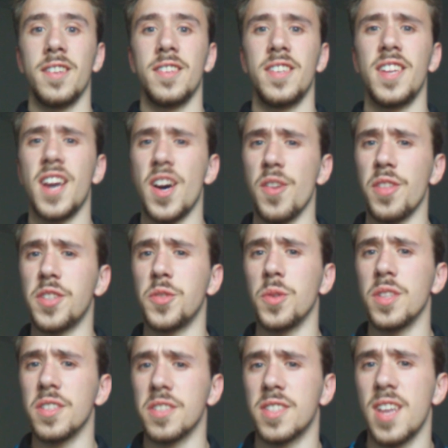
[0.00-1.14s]
Now that you
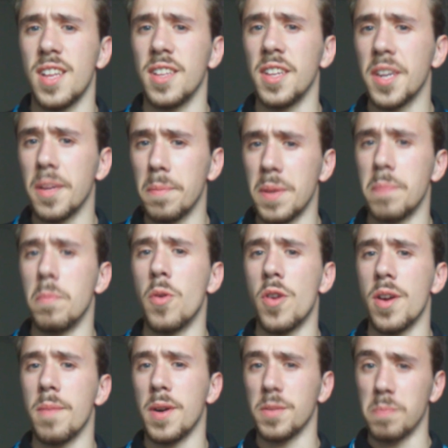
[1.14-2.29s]
understand a little bit more
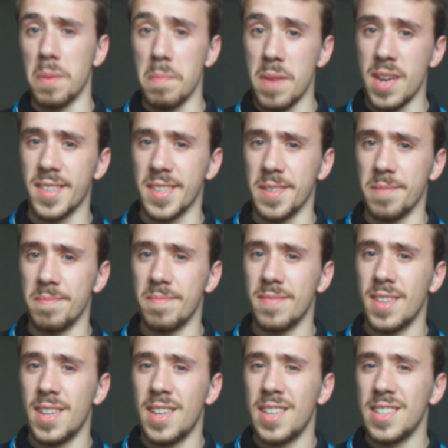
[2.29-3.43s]
about momentum,
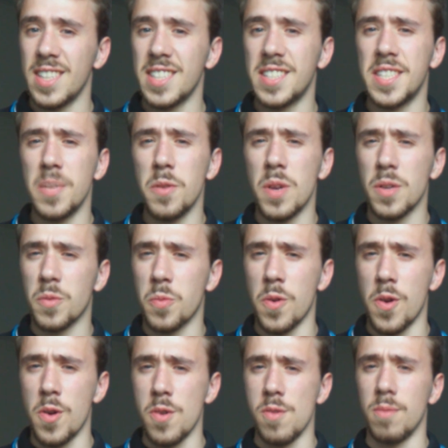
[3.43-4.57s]
let's see what
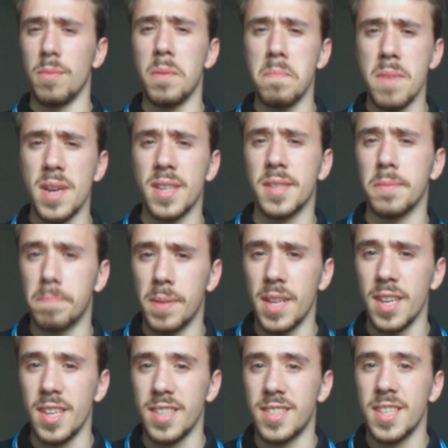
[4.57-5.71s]
role momentum
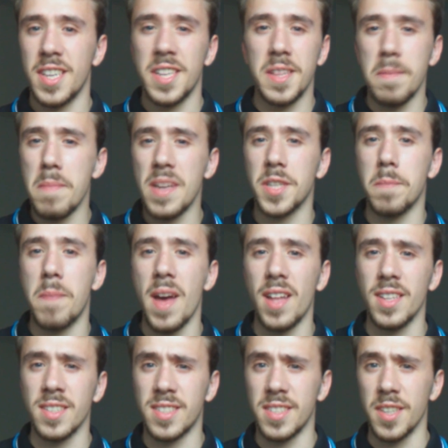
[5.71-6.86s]
plays in the magic
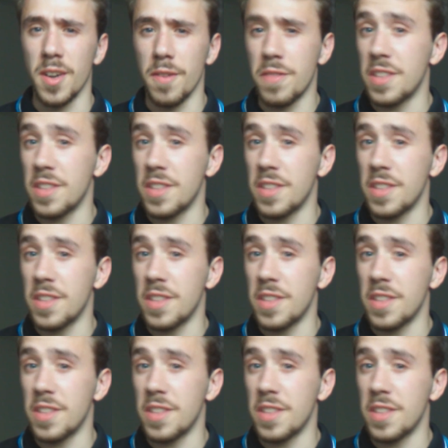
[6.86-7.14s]
balancing of the